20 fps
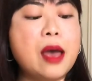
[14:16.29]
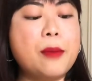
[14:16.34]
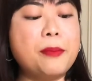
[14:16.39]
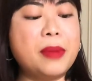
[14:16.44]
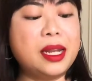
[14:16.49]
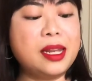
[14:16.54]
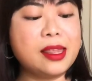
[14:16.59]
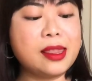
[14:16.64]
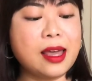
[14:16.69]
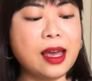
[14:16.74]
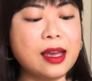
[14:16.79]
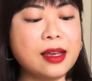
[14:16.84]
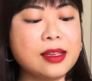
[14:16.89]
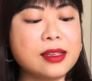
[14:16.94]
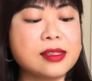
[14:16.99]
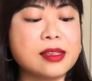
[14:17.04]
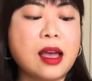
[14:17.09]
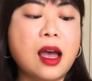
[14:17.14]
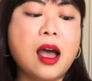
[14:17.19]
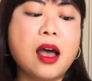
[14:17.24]
Many
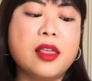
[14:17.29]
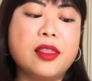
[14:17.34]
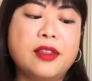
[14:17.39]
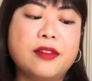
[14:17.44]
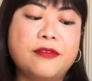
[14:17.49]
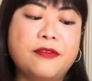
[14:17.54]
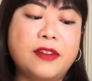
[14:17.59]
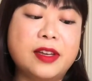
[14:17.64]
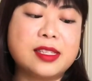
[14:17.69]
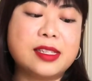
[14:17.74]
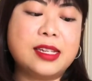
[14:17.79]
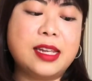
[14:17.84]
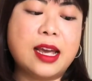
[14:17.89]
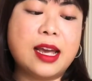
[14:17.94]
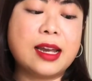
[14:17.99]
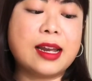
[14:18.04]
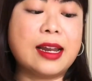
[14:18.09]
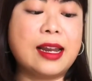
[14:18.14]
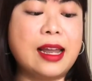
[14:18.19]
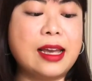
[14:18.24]
thanks, the
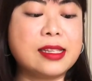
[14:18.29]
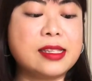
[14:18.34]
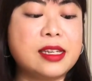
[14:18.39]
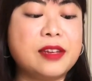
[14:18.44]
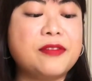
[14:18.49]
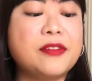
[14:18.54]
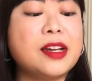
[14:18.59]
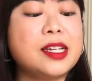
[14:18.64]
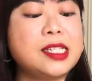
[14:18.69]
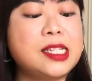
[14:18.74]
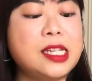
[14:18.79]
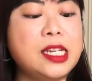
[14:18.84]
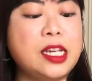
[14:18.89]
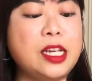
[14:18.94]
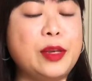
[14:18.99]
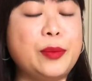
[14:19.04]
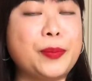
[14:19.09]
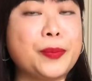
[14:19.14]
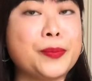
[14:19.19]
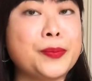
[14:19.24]
Vestiaire Collective
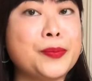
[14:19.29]
team."